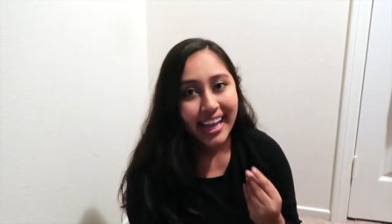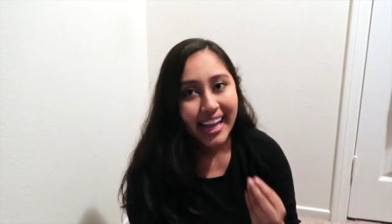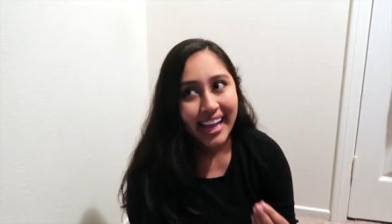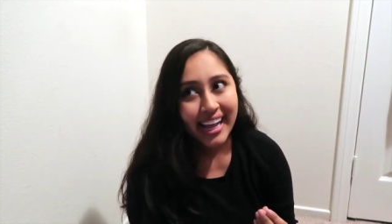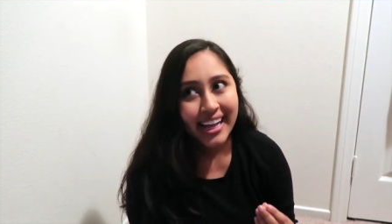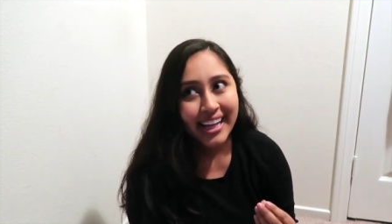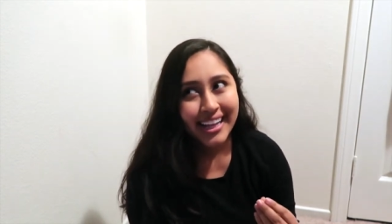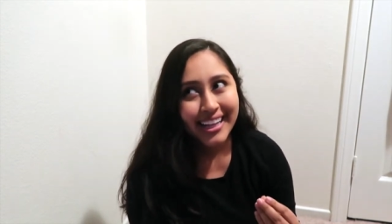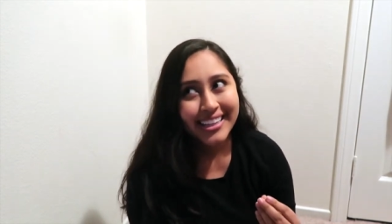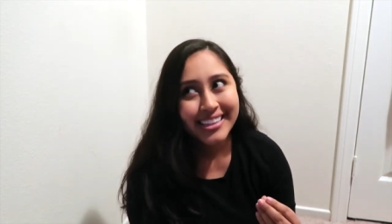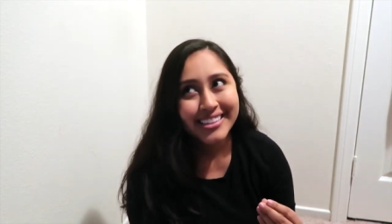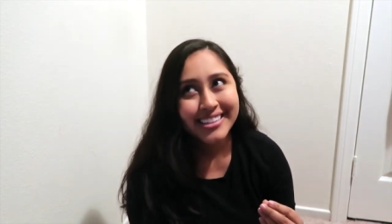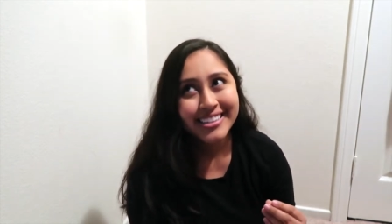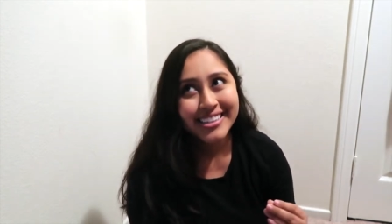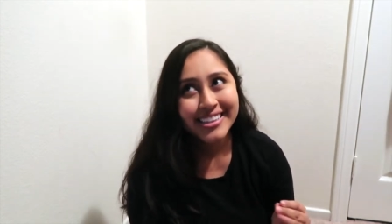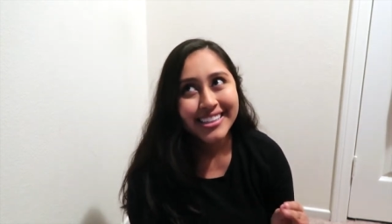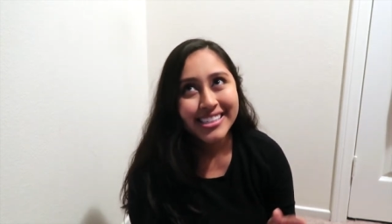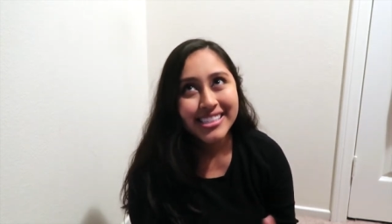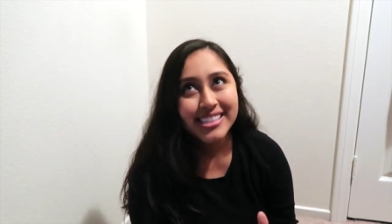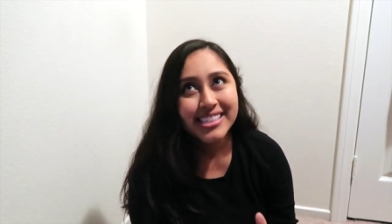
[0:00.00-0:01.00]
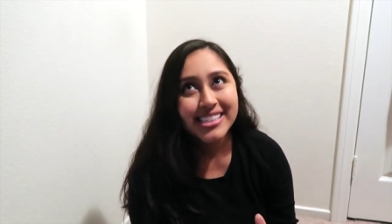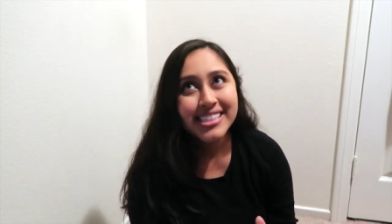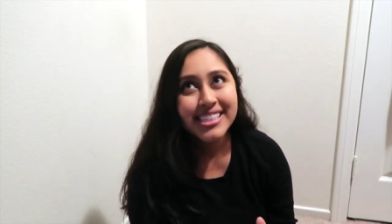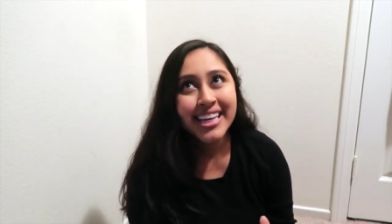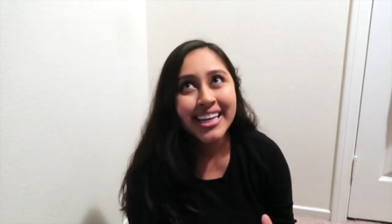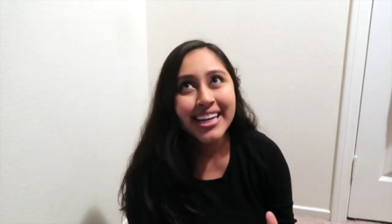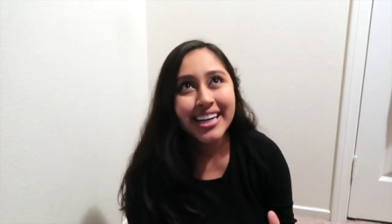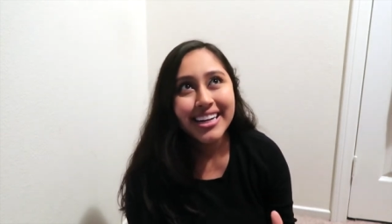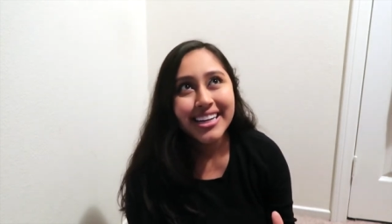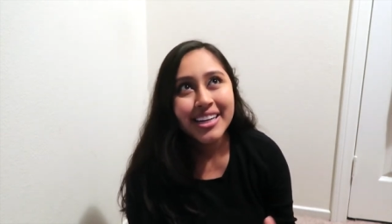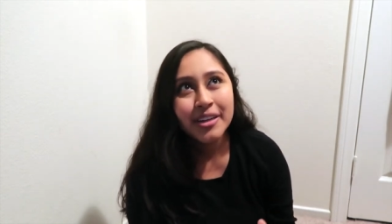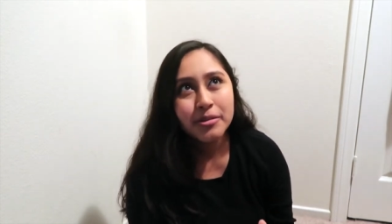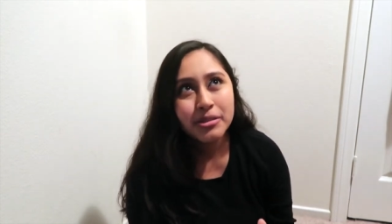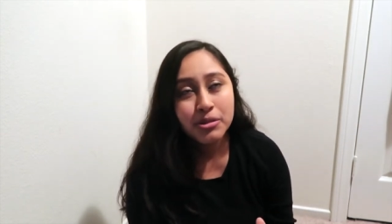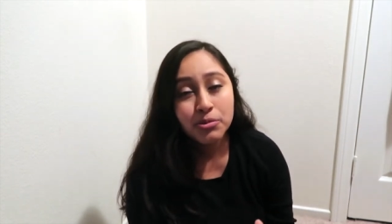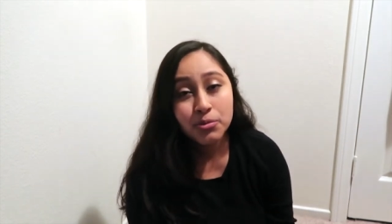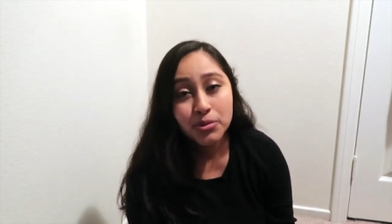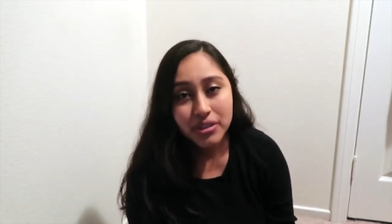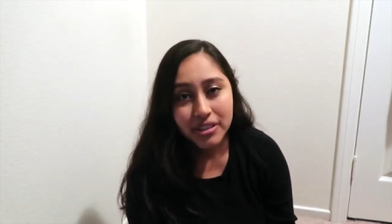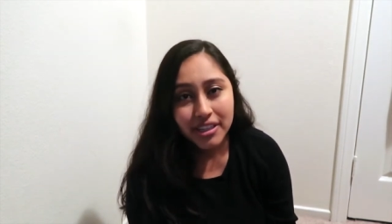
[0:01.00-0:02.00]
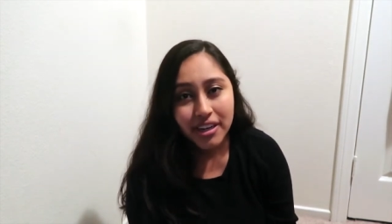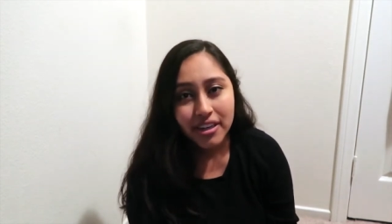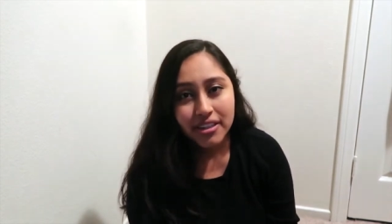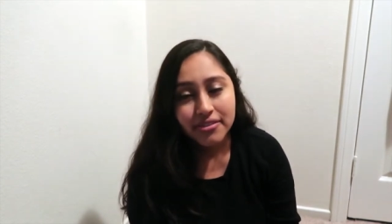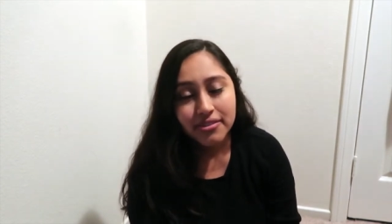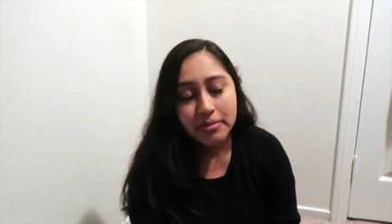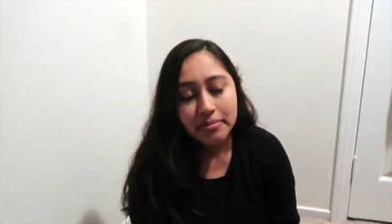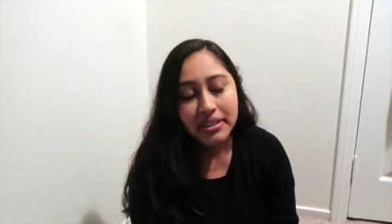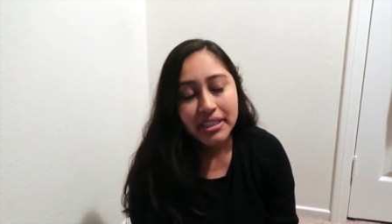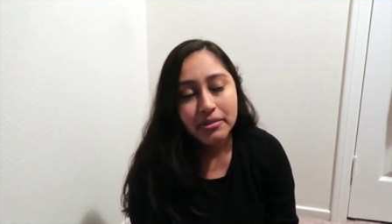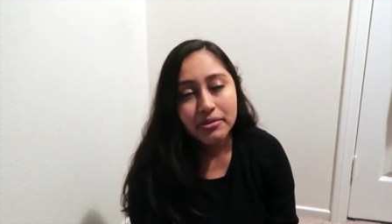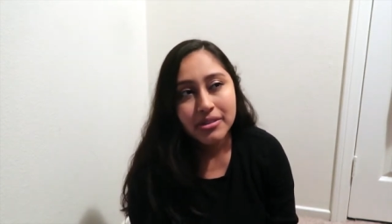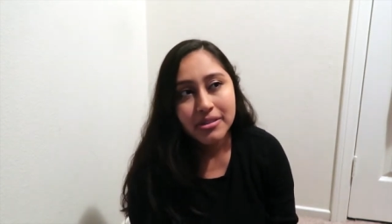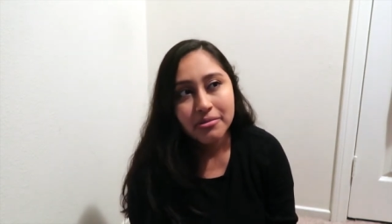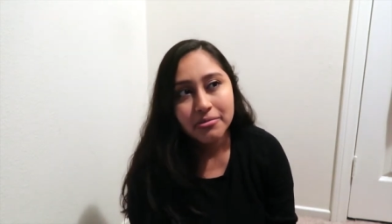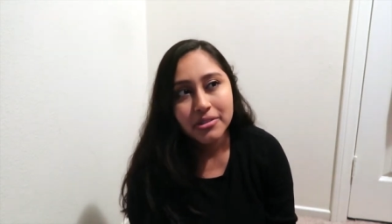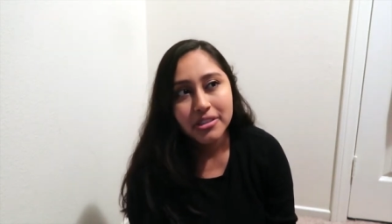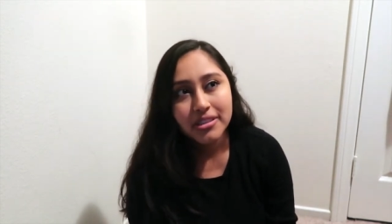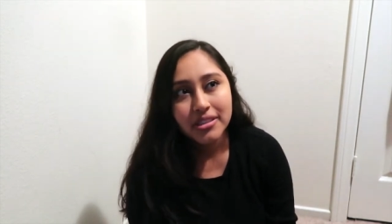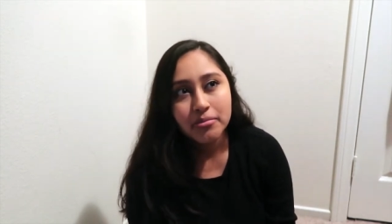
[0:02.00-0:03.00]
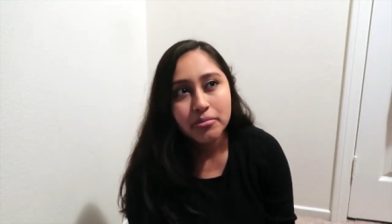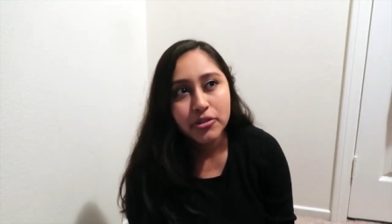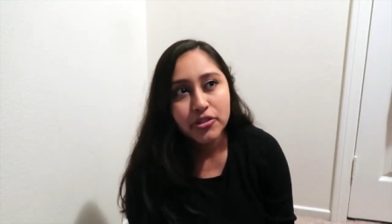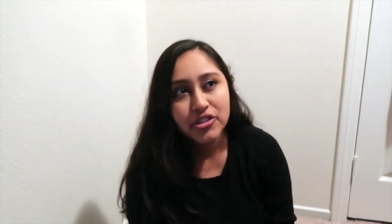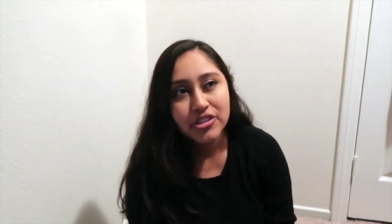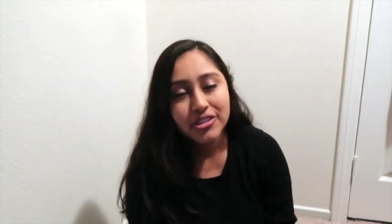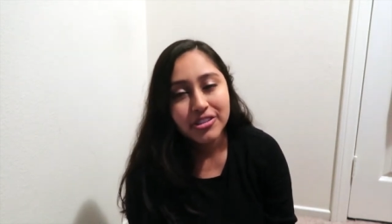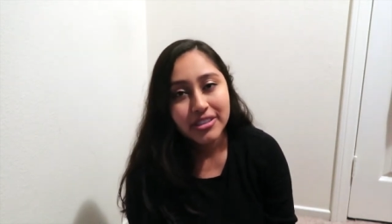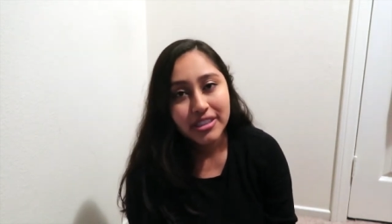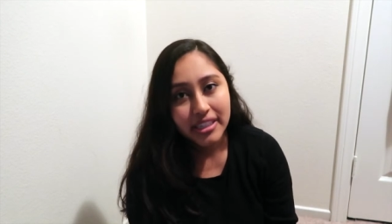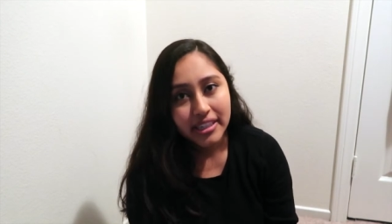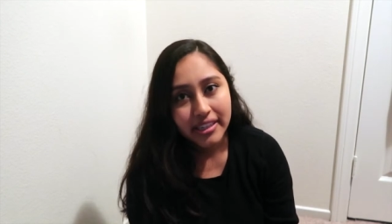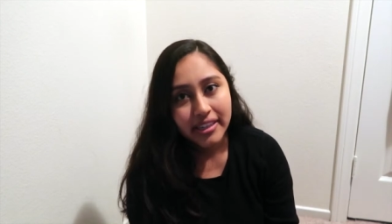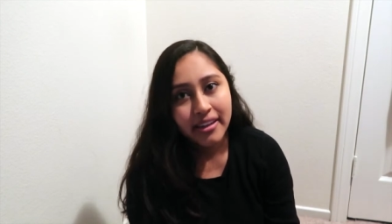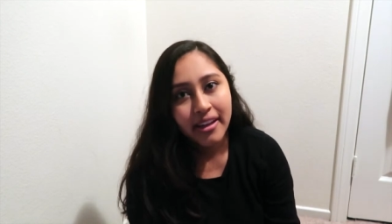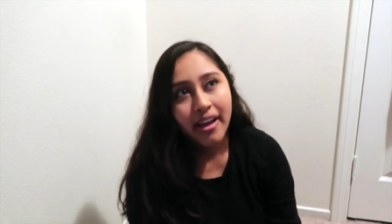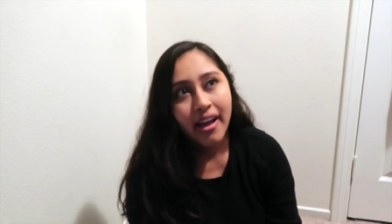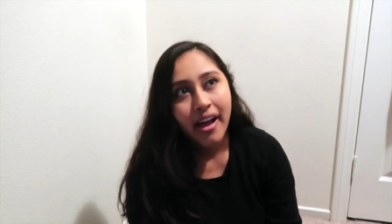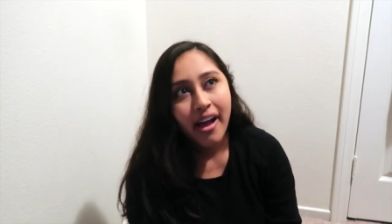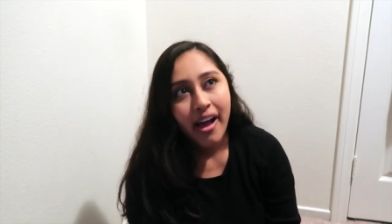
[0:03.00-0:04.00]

And this is like, it was really hard for me. It was a really emotional thing.